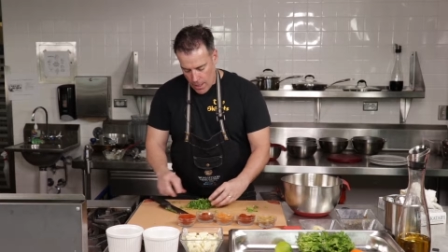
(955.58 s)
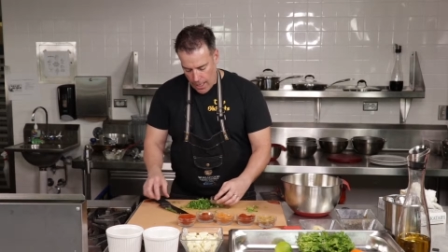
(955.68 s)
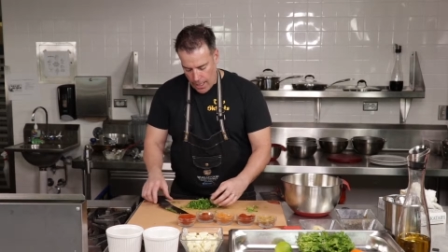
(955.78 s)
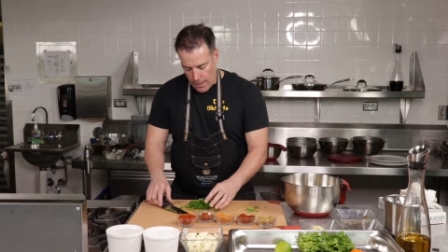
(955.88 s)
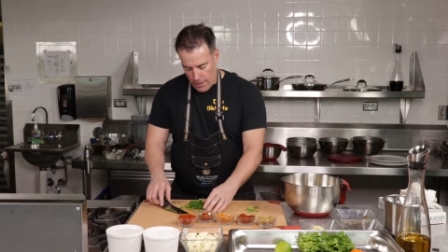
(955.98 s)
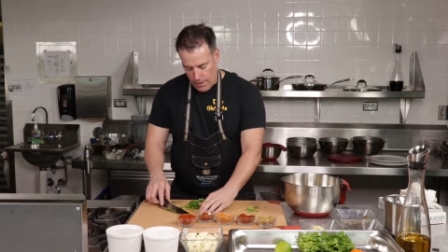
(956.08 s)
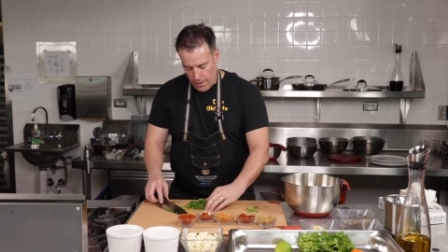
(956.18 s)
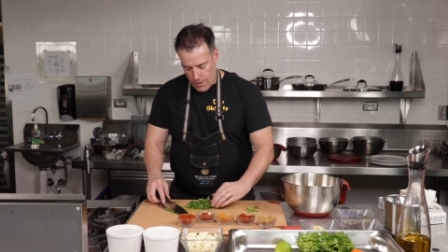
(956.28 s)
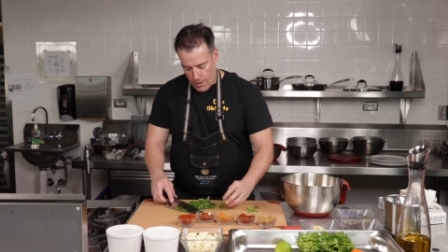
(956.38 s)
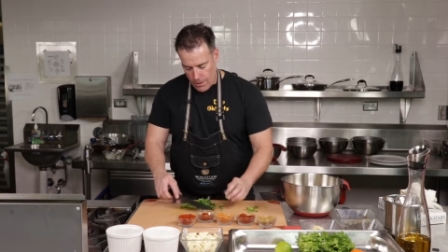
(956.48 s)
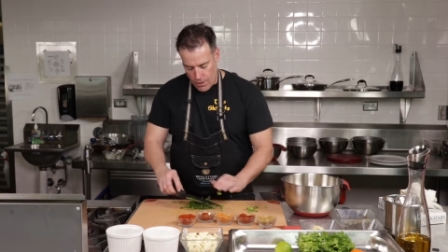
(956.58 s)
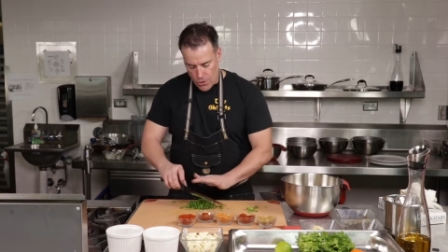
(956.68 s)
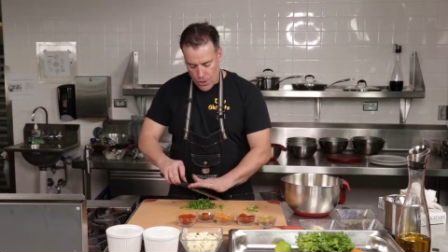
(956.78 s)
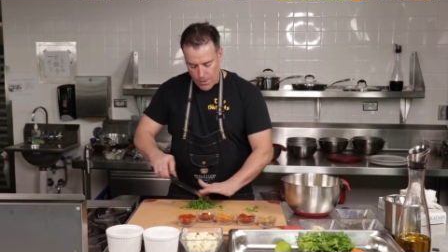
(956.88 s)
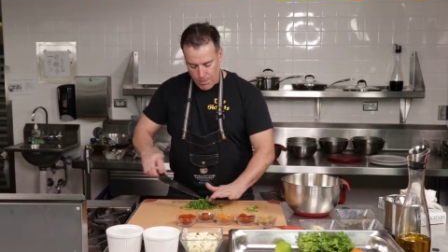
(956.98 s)
And you're
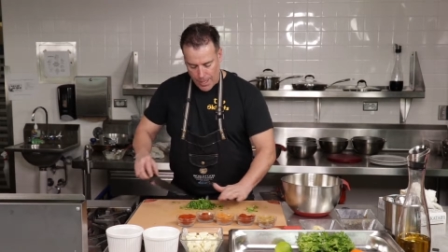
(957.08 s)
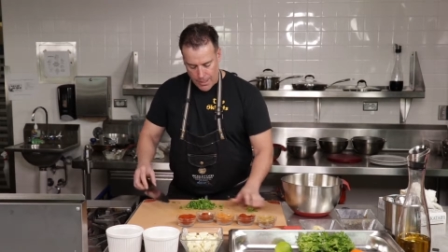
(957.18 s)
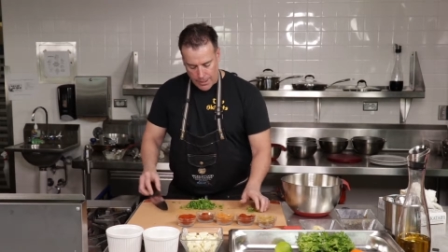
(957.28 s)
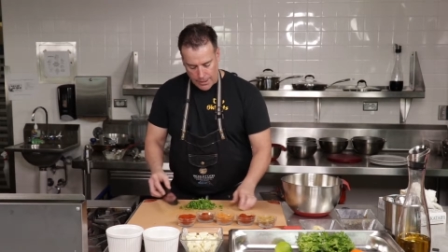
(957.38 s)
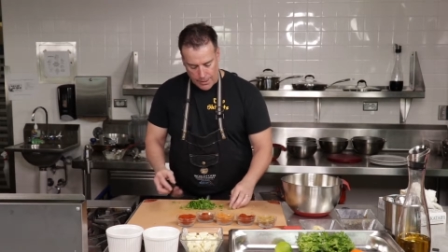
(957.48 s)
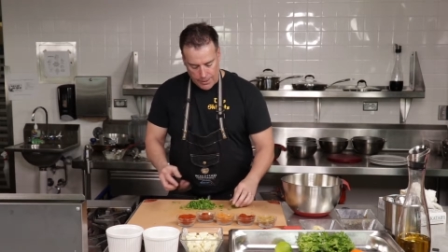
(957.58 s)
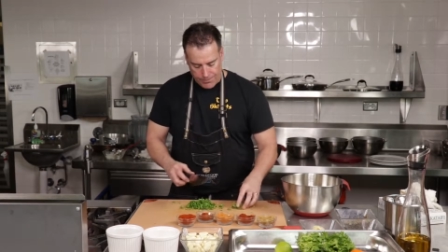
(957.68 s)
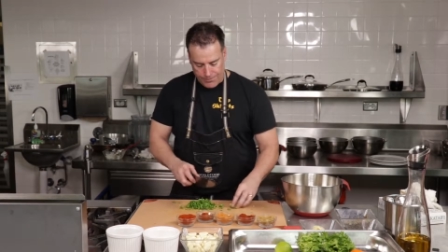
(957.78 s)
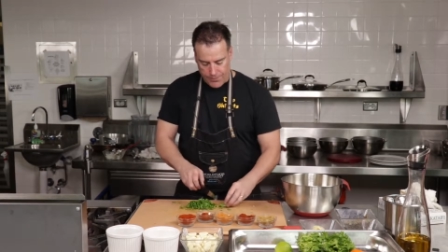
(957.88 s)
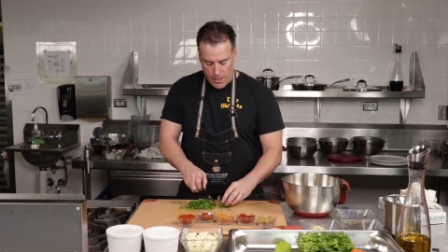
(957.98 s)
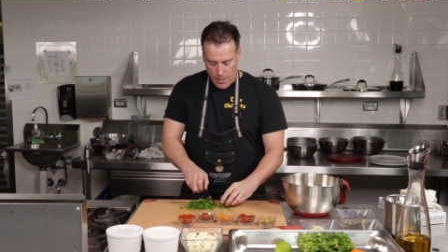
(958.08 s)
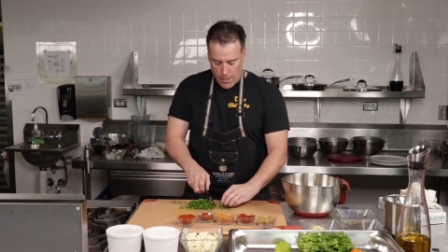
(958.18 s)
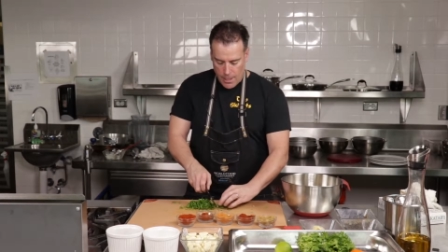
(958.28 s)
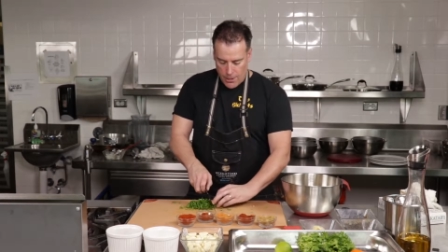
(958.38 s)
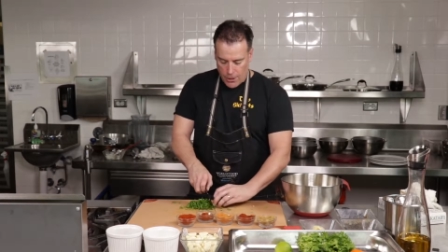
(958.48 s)
just basically,
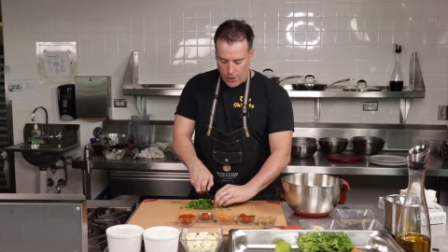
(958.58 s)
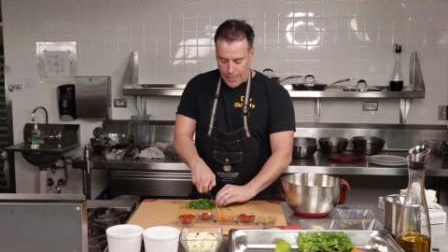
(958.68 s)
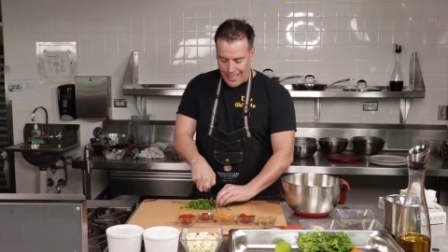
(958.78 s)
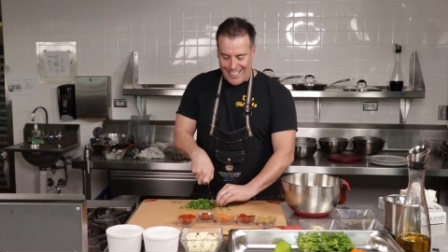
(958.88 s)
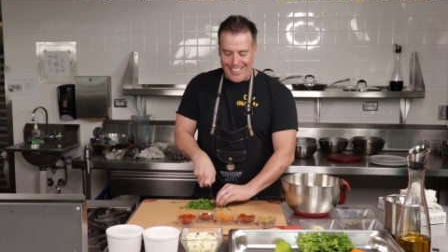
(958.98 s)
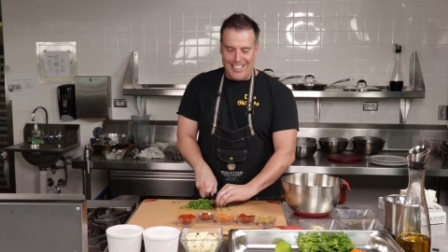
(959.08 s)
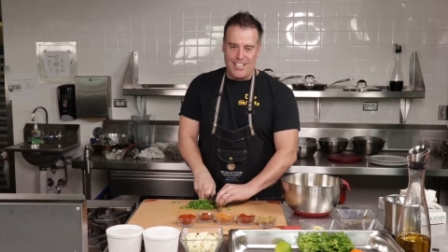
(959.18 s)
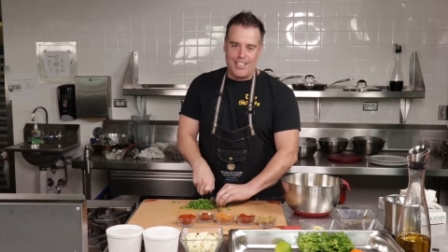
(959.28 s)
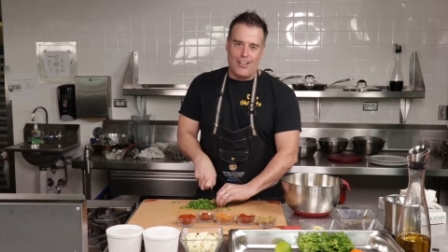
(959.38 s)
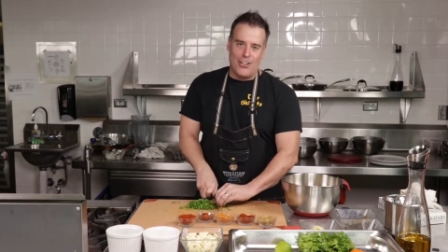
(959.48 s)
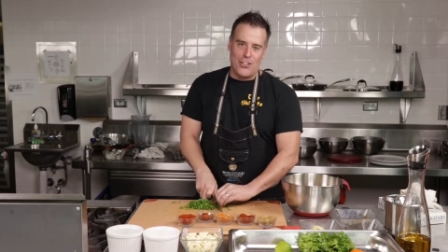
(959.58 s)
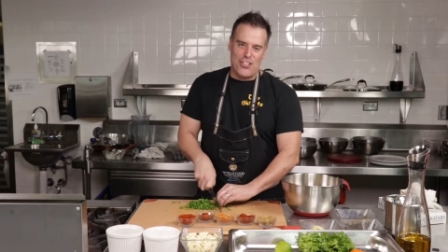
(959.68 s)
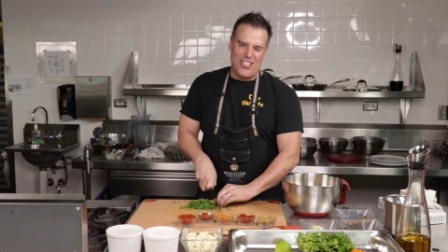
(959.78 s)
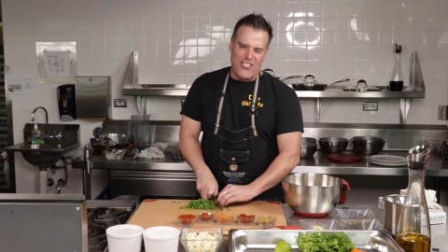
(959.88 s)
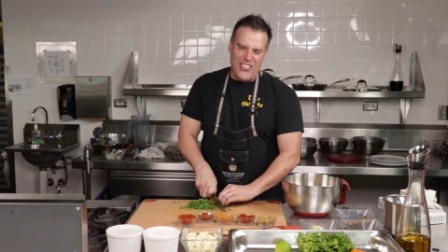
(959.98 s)
the cut is called
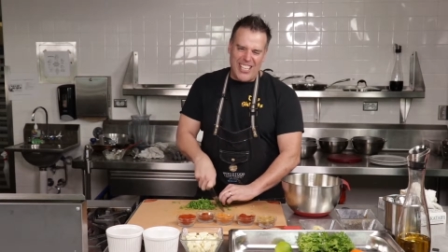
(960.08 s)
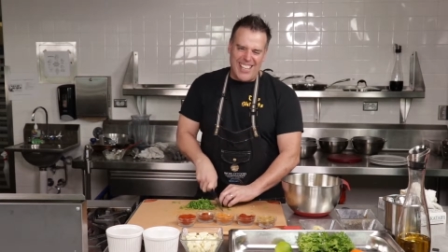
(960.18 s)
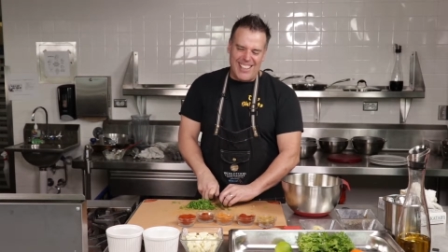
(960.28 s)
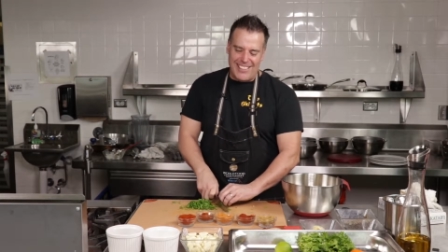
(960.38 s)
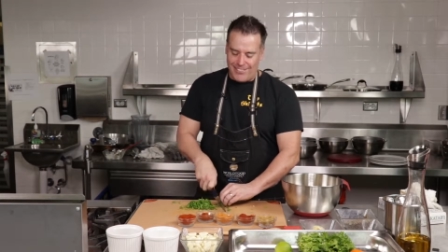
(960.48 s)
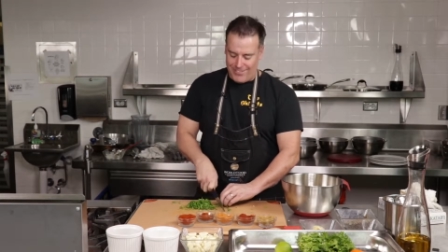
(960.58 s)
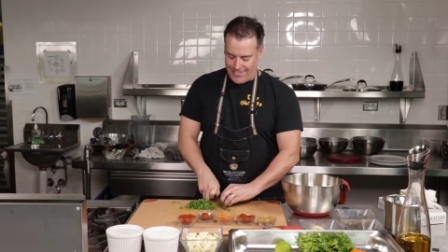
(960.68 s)
chiffonade.